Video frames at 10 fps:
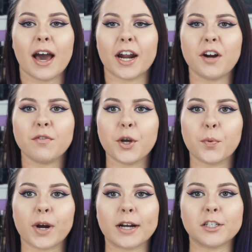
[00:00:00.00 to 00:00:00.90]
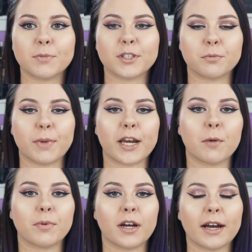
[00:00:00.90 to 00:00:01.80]
I didn't really wear too much
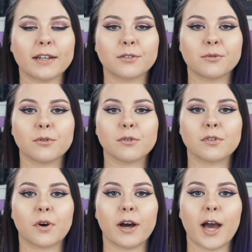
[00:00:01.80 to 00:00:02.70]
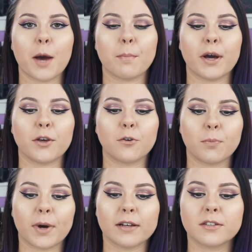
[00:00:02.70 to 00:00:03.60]
makeup in high school, so I had my
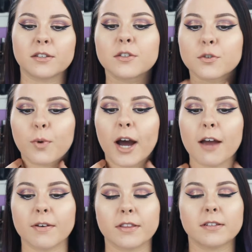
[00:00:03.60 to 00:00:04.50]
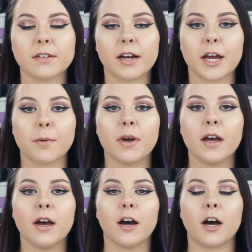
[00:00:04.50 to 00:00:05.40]
youth pastor's wife at the time,
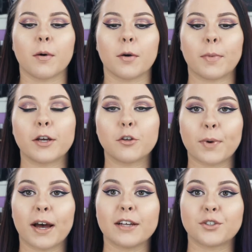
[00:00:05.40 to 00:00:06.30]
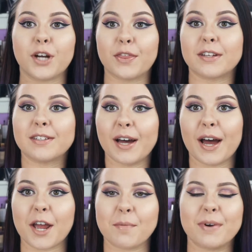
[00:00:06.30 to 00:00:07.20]
or my youth pastor at the
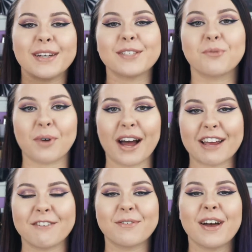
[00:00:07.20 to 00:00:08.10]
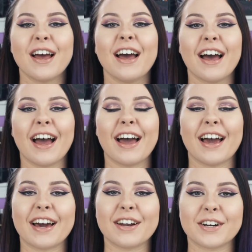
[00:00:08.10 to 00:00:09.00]
time, his wife. I
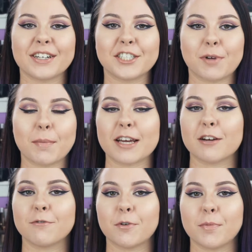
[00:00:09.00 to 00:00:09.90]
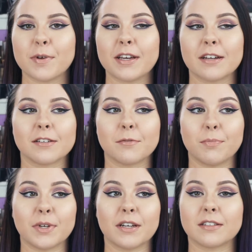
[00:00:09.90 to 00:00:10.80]
had her do my makeup for me
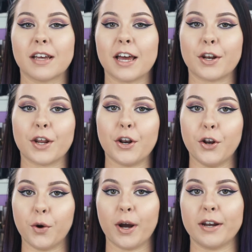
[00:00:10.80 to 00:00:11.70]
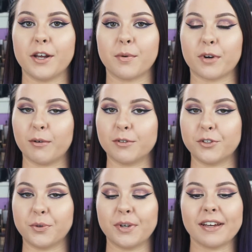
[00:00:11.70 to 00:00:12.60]
because I had no idea what I
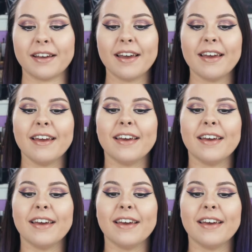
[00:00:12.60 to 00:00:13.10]
was doing.